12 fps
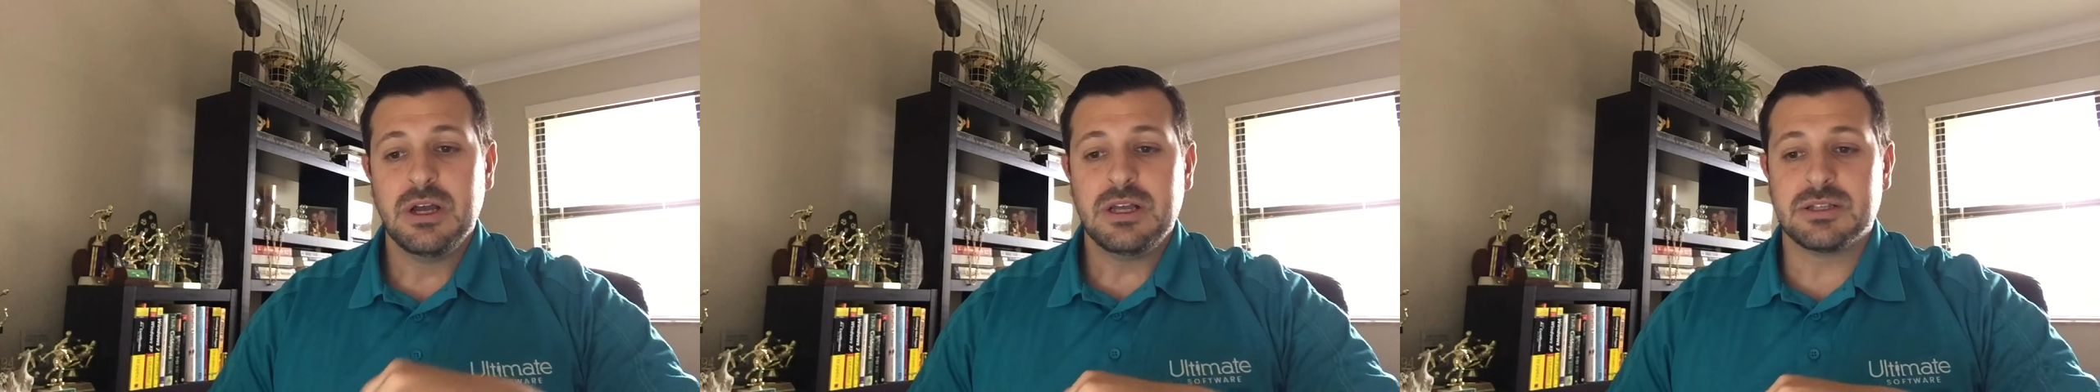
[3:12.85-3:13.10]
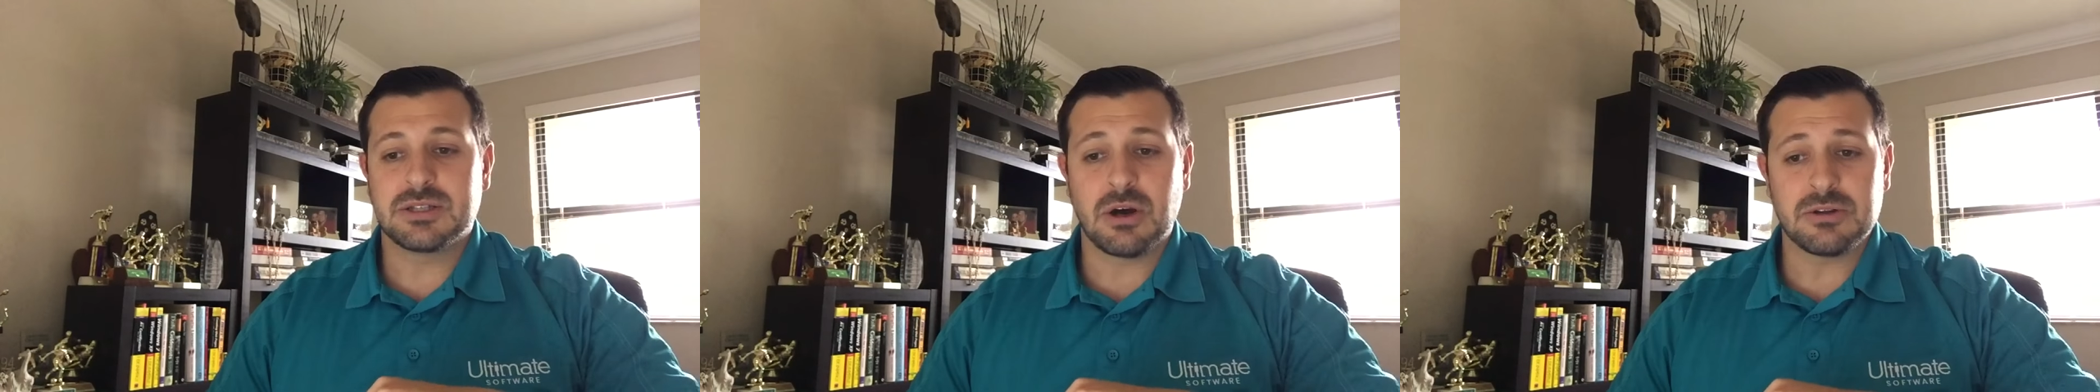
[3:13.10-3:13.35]

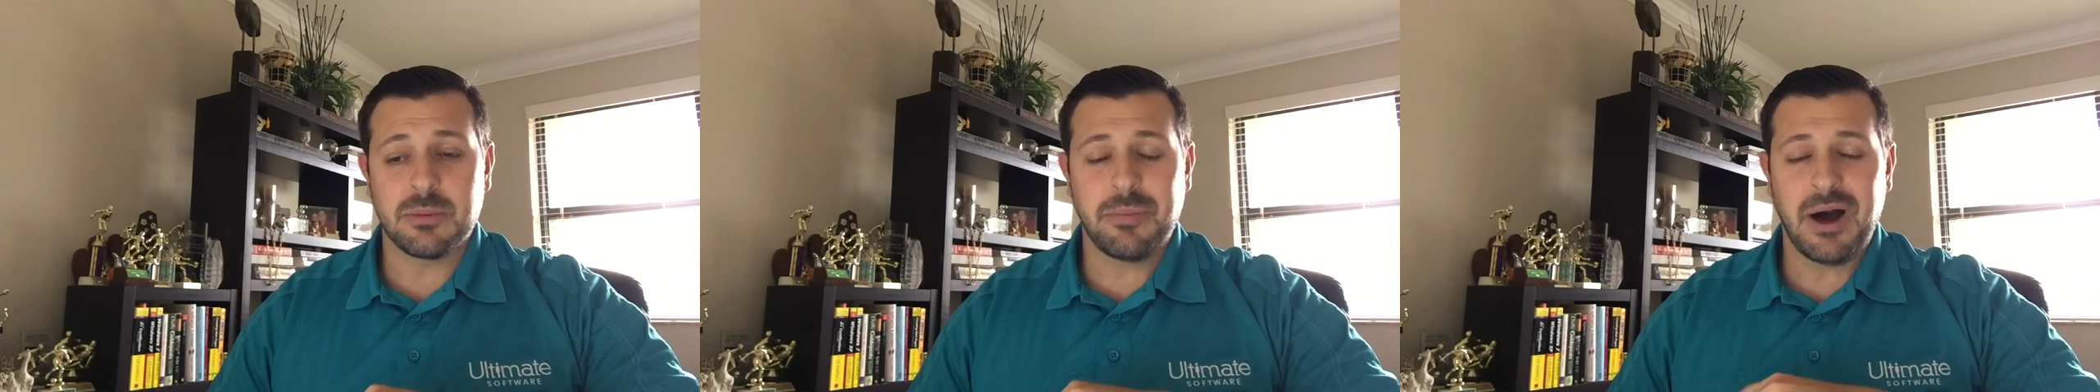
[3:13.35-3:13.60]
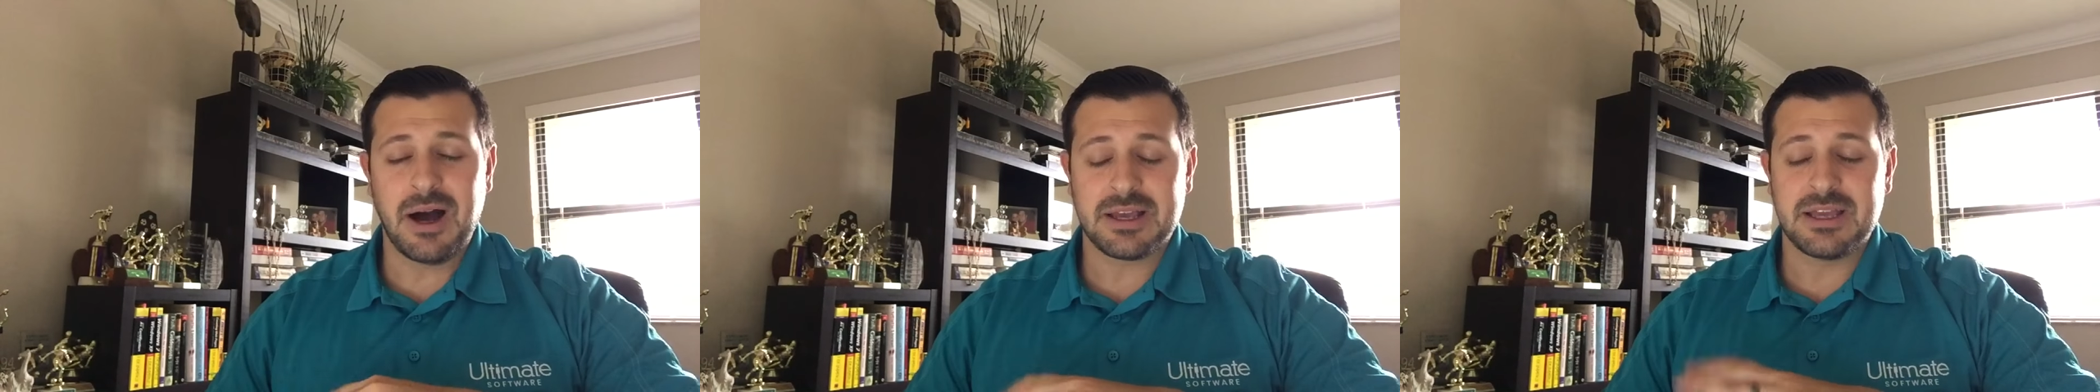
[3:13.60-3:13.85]
It's called the
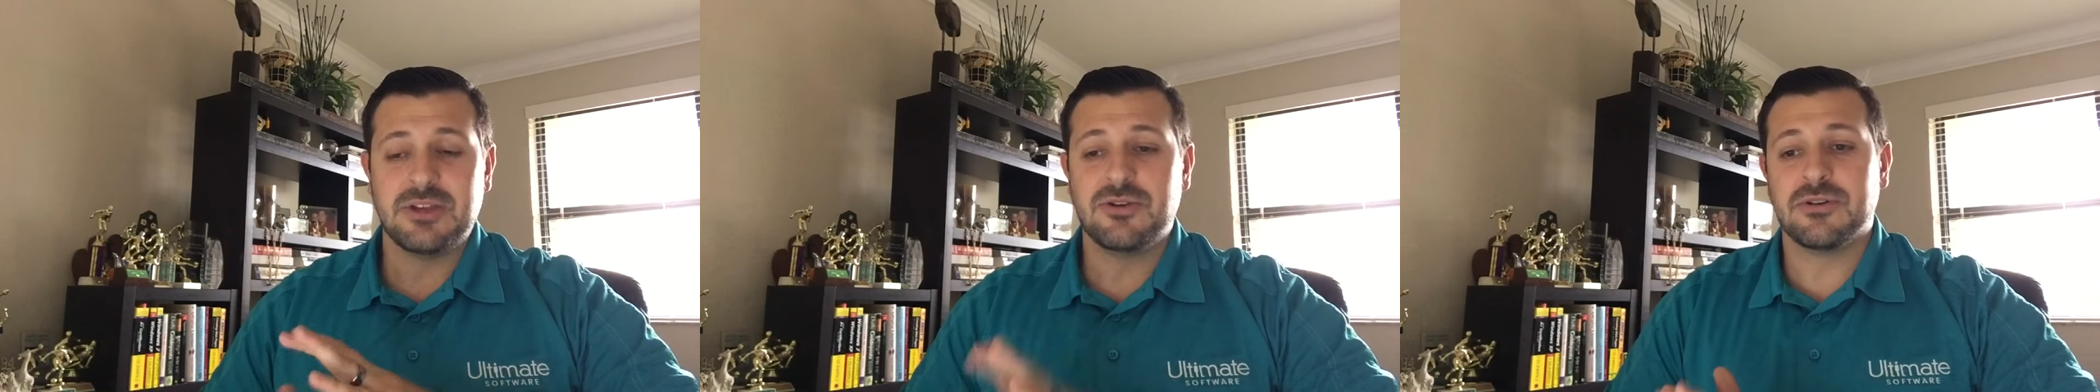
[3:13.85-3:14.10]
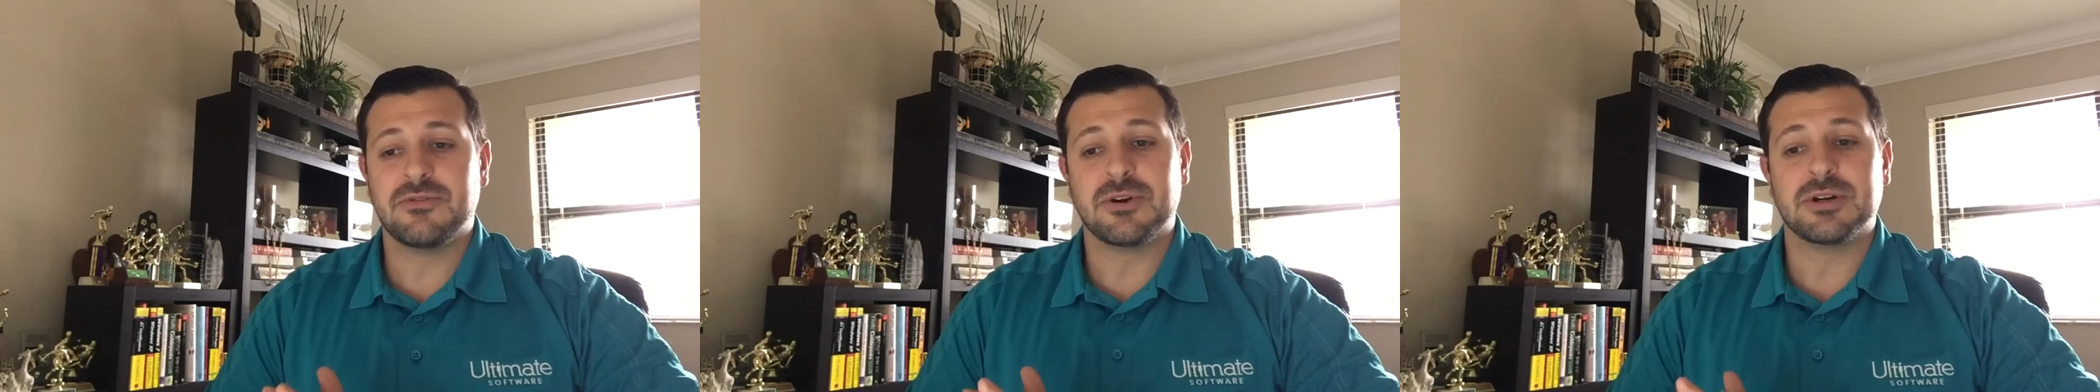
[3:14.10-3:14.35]
Pocket
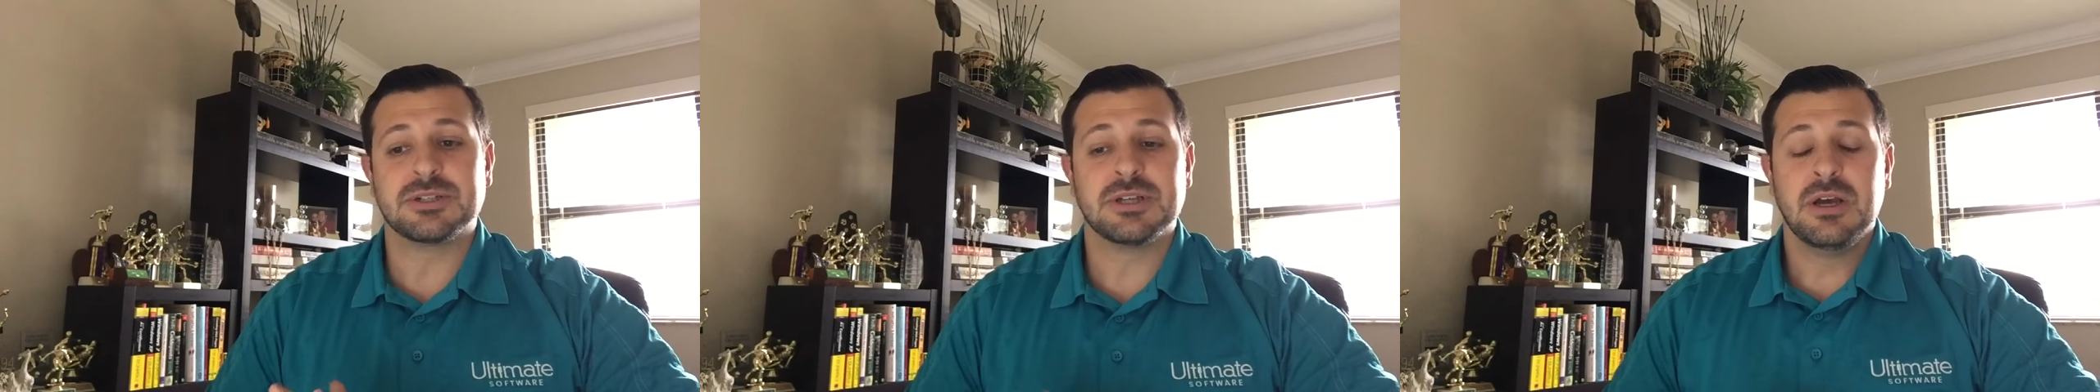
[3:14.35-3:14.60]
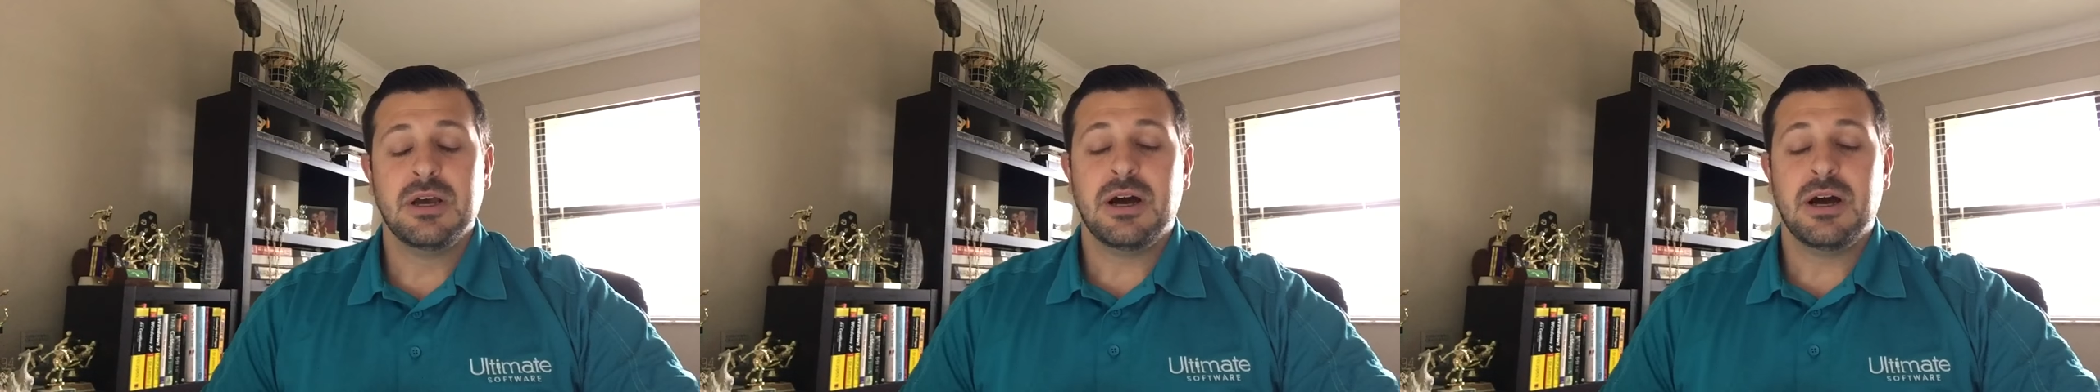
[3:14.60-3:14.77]
Universe.